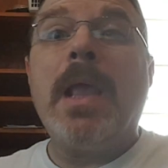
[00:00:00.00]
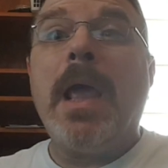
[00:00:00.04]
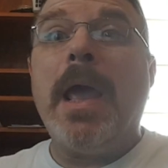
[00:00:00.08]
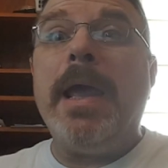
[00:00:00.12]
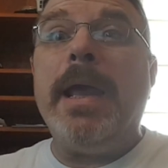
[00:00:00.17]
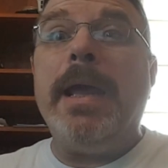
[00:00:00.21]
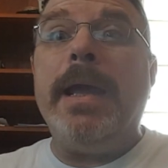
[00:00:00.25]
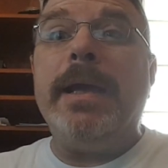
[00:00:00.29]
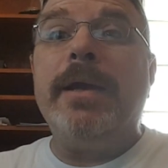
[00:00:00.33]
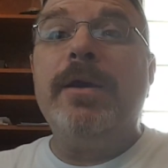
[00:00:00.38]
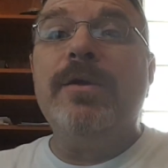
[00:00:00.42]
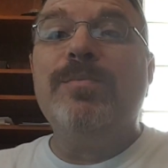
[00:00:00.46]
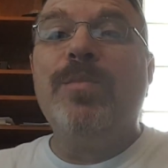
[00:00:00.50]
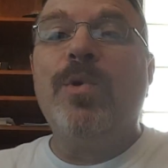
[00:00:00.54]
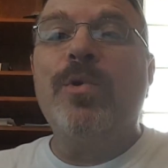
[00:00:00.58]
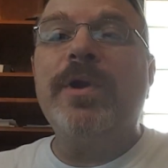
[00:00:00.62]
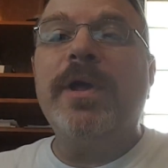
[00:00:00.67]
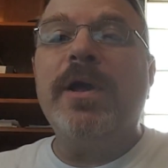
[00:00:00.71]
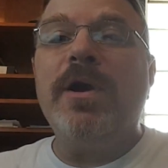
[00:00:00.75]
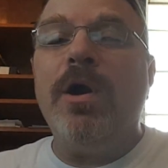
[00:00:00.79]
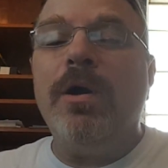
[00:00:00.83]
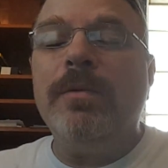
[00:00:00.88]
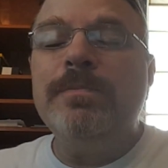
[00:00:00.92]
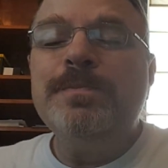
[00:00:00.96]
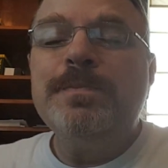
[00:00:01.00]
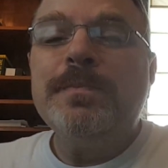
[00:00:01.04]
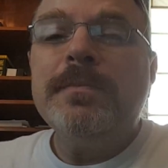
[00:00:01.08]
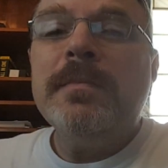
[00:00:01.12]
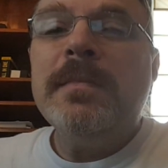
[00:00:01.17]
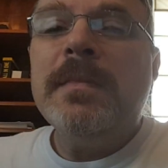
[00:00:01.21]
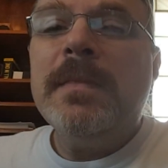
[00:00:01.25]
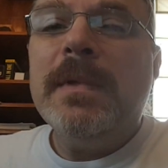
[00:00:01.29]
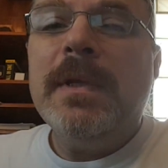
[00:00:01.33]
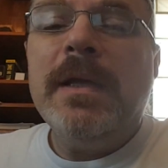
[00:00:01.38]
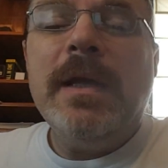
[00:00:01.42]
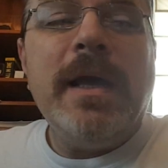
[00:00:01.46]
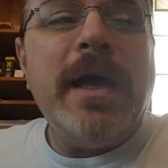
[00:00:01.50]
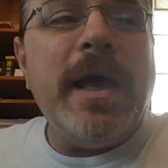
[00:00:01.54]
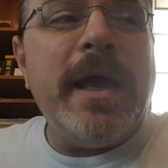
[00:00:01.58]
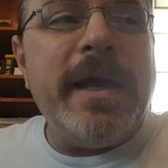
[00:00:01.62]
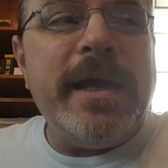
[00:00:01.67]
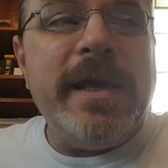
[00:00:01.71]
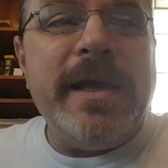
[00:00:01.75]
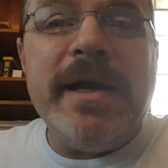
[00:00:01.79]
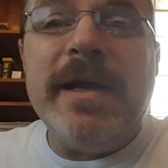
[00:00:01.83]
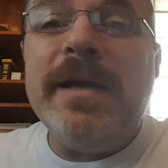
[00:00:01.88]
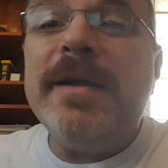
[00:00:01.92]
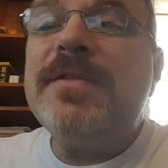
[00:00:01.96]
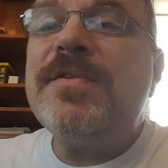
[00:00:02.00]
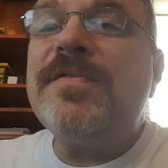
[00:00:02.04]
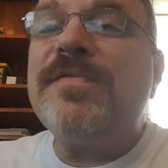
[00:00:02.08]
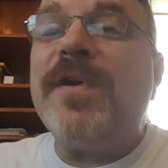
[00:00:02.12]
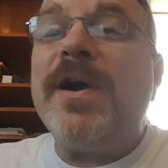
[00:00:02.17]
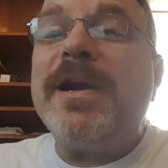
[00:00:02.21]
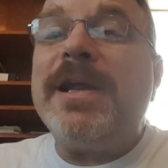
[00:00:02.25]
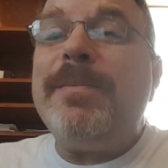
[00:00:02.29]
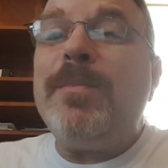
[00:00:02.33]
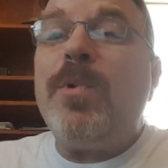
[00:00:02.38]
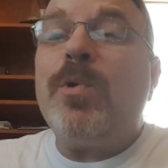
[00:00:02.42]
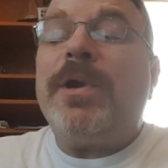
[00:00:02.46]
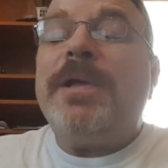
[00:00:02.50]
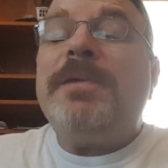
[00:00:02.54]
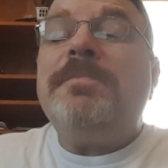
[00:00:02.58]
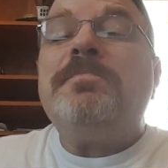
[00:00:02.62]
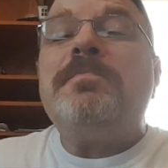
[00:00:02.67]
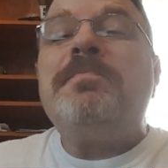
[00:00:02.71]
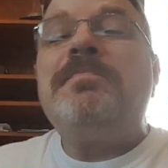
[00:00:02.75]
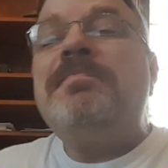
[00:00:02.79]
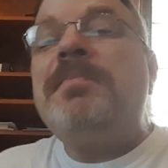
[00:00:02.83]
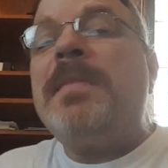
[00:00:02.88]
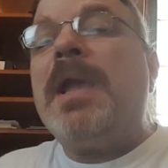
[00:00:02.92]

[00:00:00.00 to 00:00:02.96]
Hey, good morning all. Hey, it's Friday morning.